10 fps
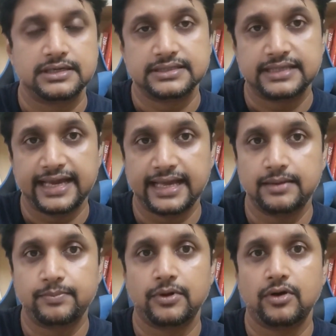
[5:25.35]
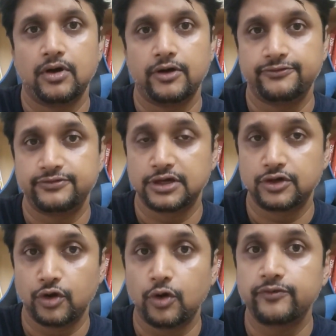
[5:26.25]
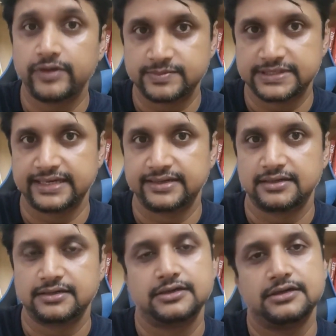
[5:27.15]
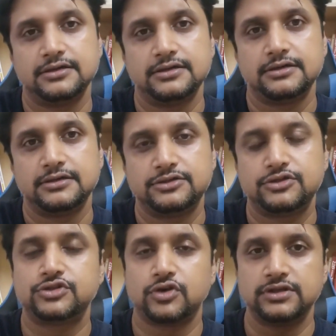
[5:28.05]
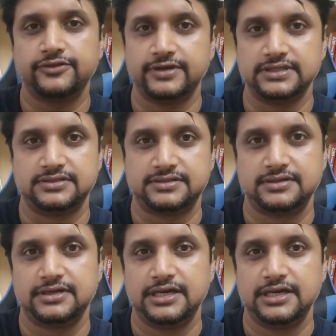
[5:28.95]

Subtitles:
the help of the Groww website to show the funds.